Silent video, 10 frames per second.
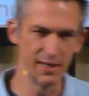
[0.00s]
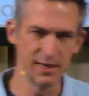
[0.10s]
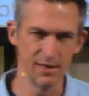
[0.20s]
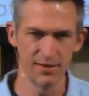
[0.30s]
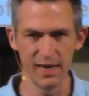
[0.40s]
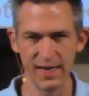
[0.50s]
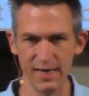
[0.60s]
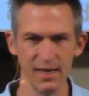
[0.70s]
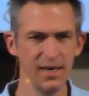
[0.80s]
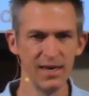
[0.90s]
and
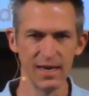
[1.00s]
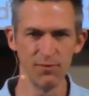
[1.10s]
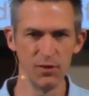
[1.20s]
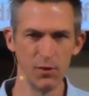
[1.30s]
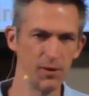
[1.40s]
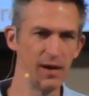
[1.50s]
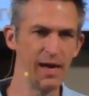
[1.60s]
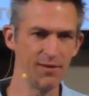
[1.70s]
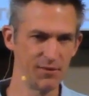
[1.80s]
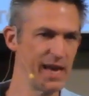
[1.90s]
today, even though we don't
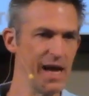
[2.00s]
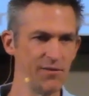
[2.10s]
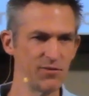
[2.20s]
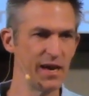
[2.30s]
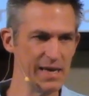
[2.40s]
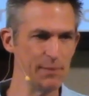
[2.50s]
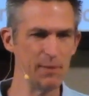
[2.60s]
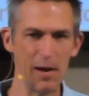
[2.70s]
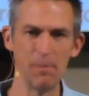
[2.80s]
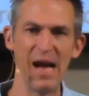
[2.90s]
have the calf tied up
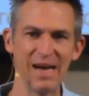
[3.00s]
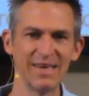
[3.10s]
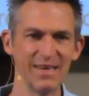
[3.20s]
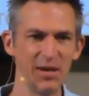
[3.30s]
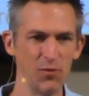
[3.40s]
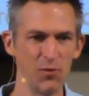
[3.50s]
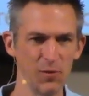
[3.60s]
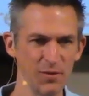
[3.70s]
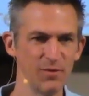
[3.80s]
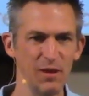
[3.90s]
out back, you know, for
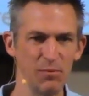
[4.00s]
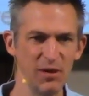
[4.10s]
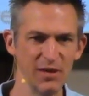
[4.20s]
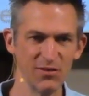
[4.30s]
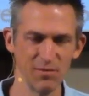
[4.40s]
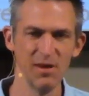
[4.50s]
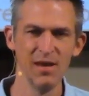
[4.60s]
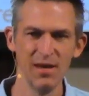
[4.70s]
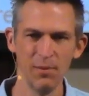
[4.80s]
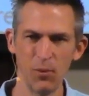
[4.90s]
the celebration,
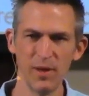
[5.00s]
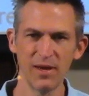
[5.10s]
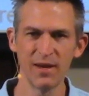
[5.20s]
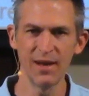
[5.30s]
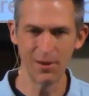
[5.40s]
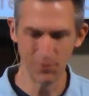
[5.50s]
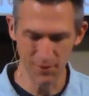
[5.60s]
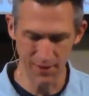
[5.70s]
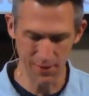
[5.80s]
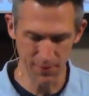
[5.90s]
but we can kind of
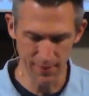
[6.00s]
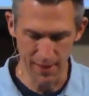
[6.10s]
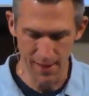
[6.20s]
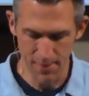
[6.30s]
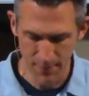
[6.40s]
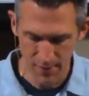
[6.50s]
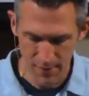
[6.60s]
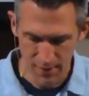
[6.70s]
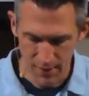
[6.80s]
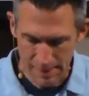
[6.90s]
relate with that.
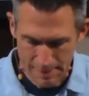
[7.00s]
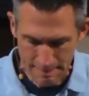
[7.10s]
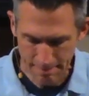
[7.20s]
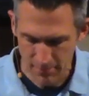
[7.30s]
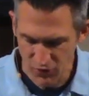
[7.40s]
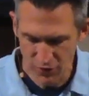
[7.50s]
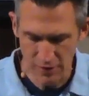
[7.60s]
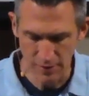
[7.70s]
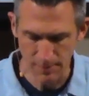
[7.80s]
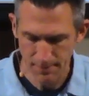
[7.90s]
Um,
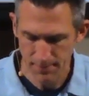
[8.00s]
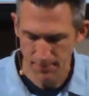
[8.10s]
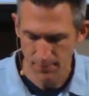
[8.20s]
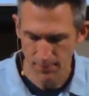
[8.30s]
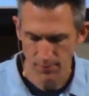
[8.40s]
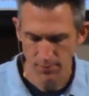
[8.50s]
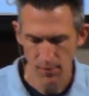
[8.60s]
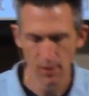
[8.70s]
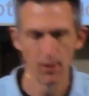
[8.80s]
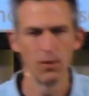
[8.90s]
sure.
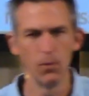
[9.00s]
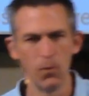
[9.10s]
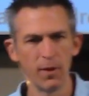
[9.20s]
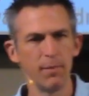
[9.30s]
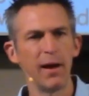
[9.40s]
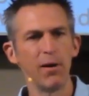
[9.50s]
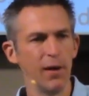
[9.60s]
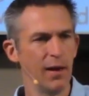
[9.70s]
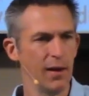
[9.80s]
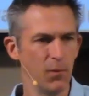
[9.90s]
What about,
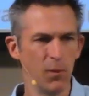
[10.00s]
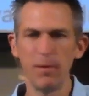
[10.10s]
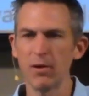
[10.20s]
uh, what about